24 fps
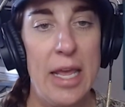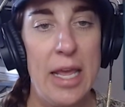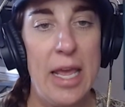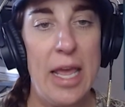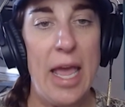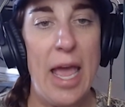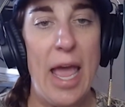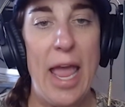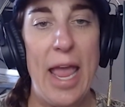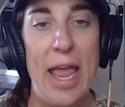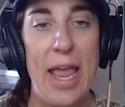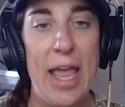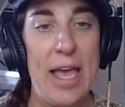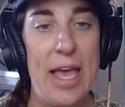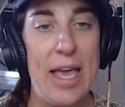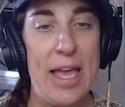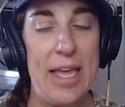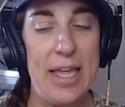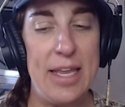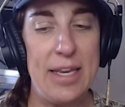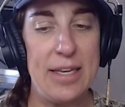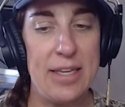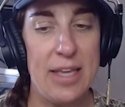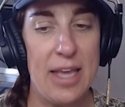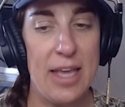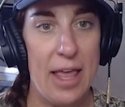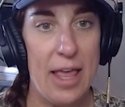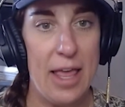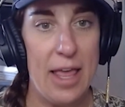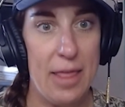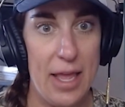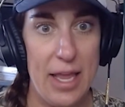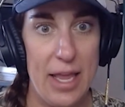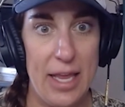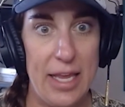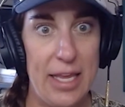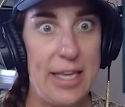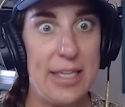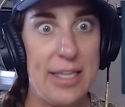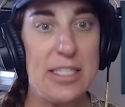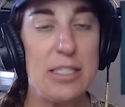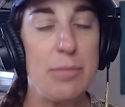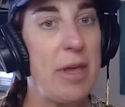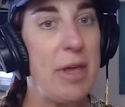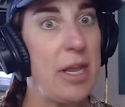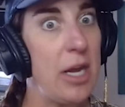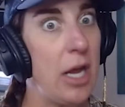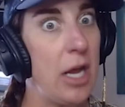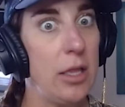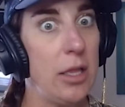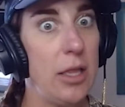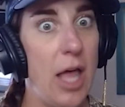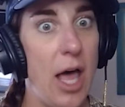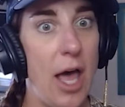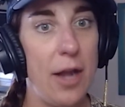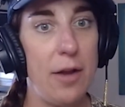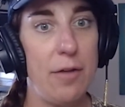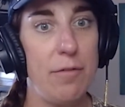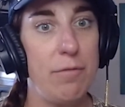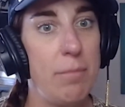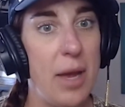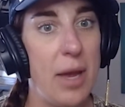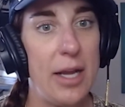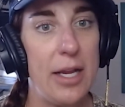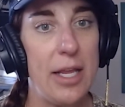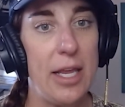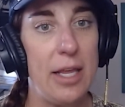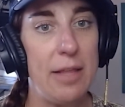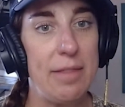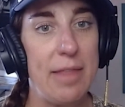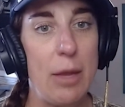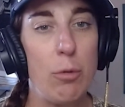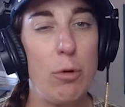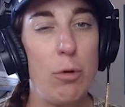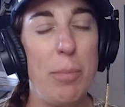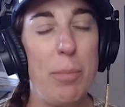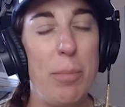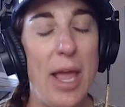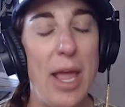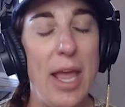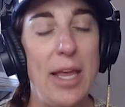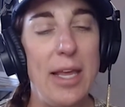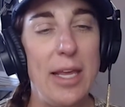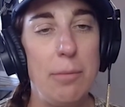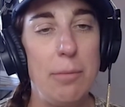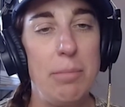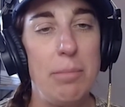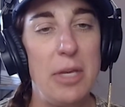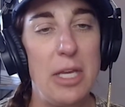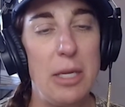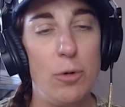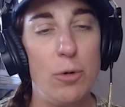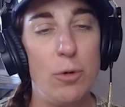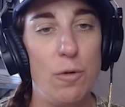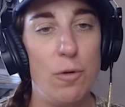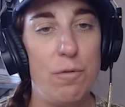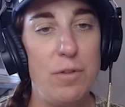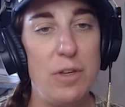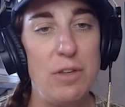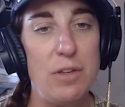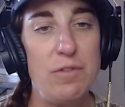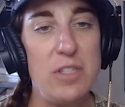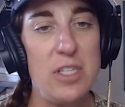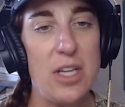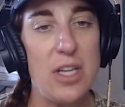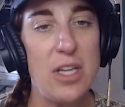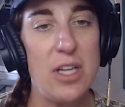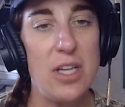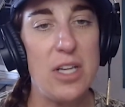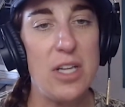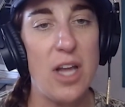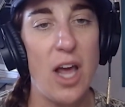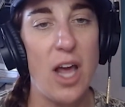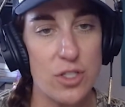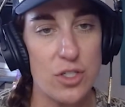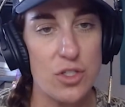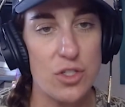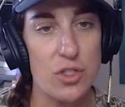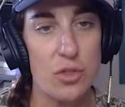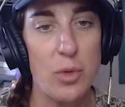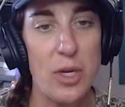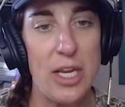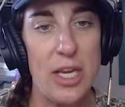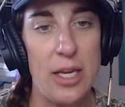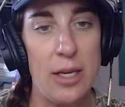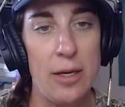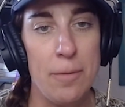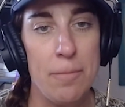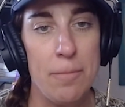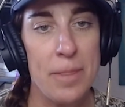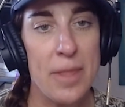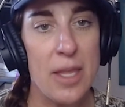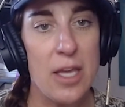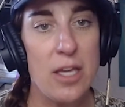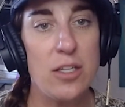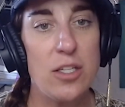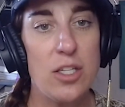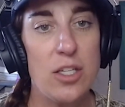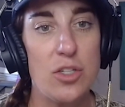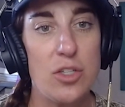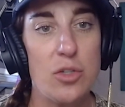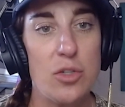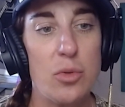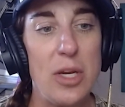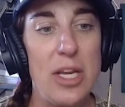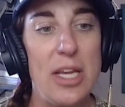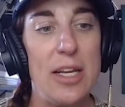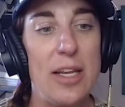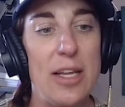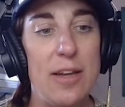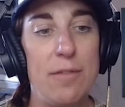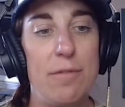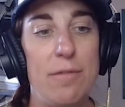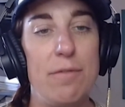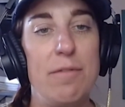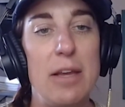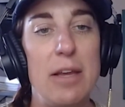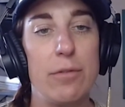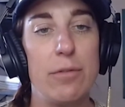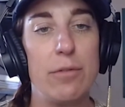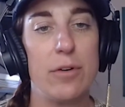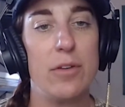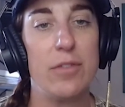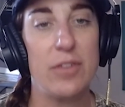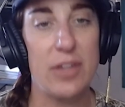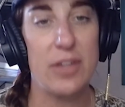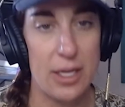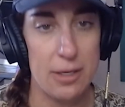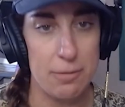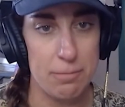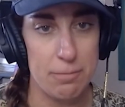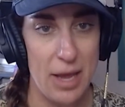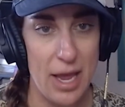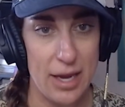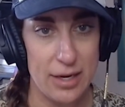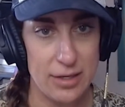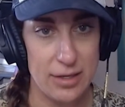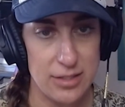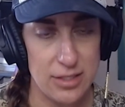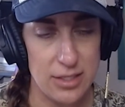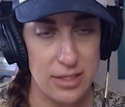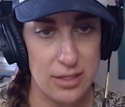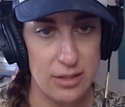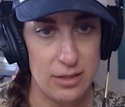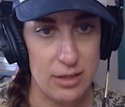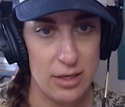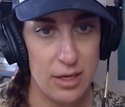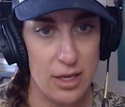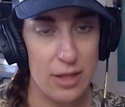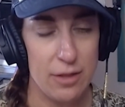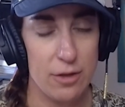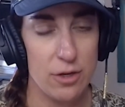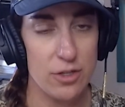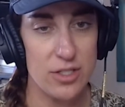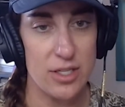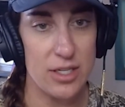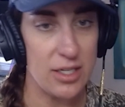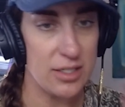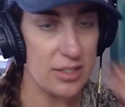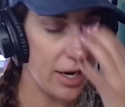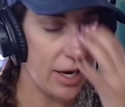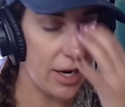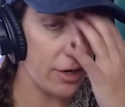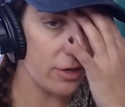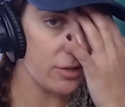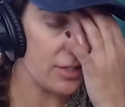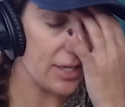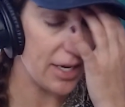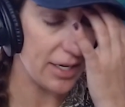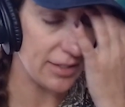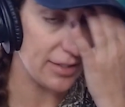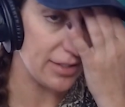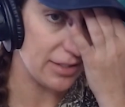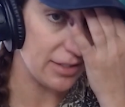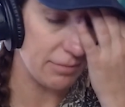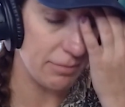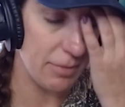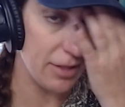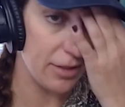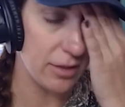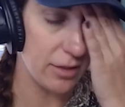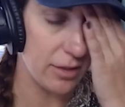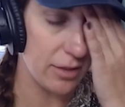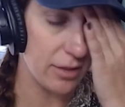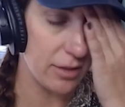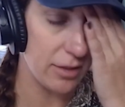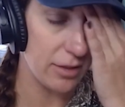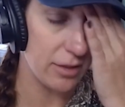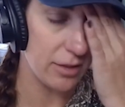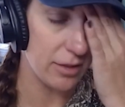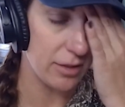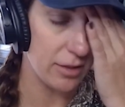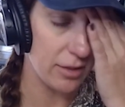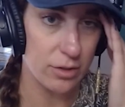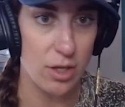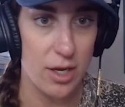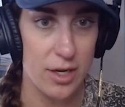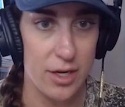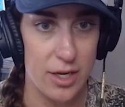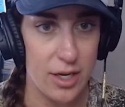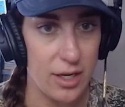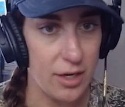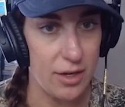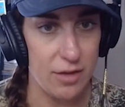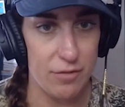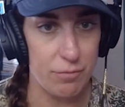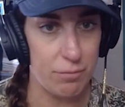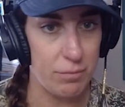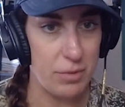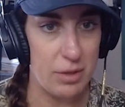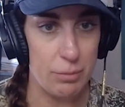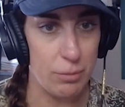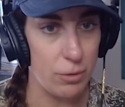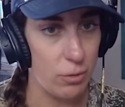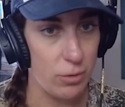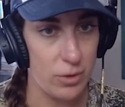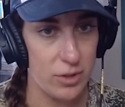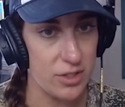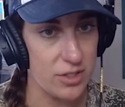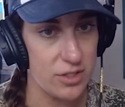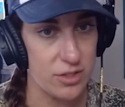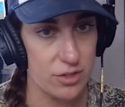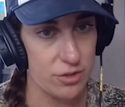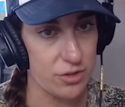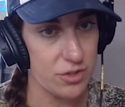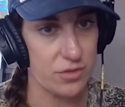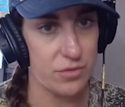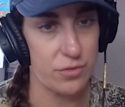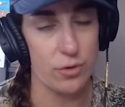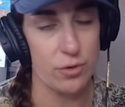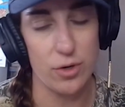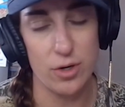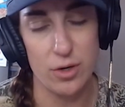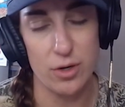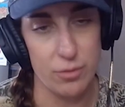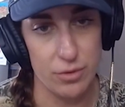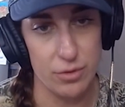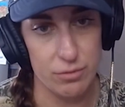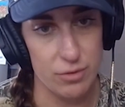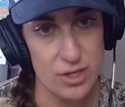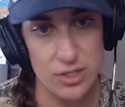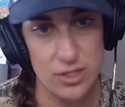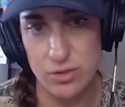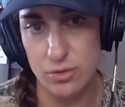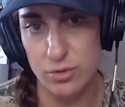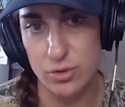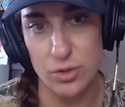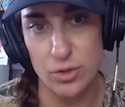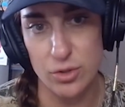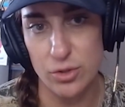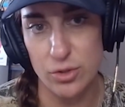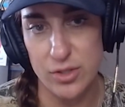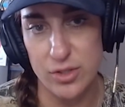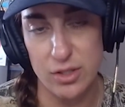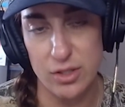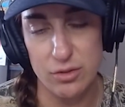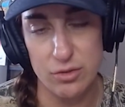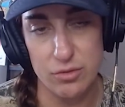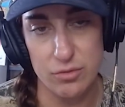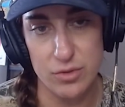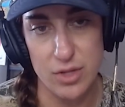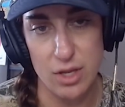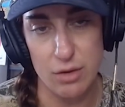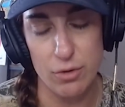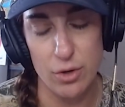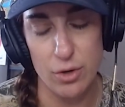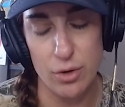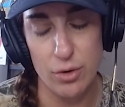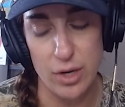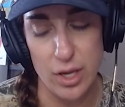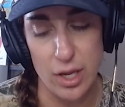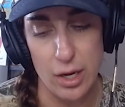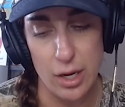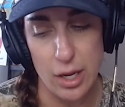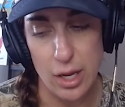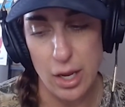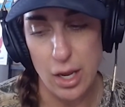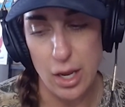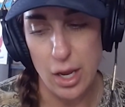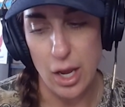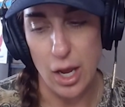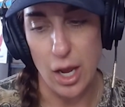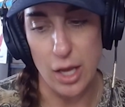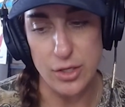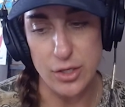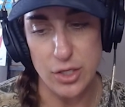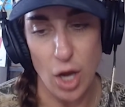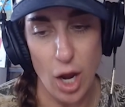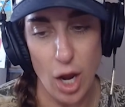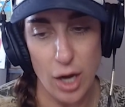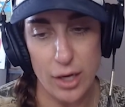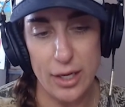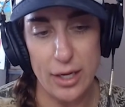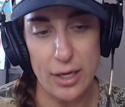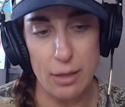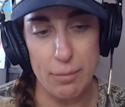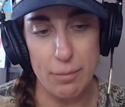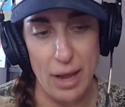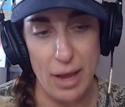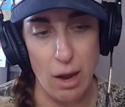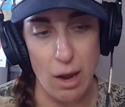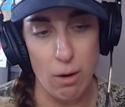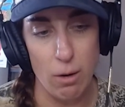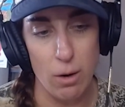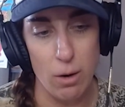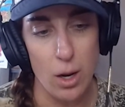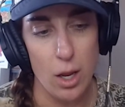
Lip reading: And he spent a lot of money. They were paying people $50 a tweet to tweet in favor of Ken Paxton. There's an entire Texas Monthly article on it if people want to search for it, with Russell Gold that wrote it, talking about.